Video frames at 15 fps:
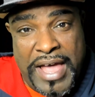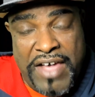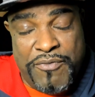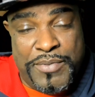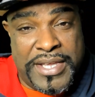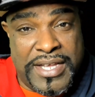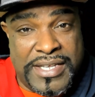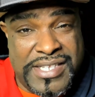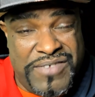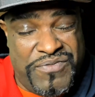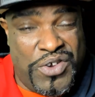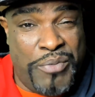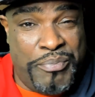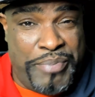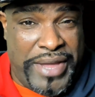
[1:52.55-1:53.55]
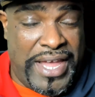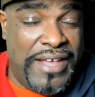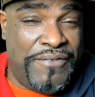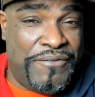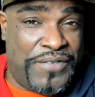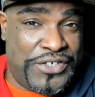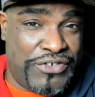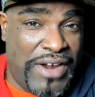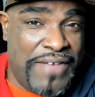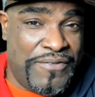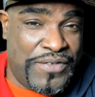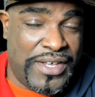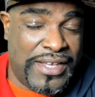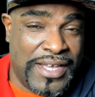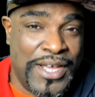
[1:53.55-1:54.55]
because if you're paying for
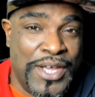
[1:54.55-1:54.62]
traffic,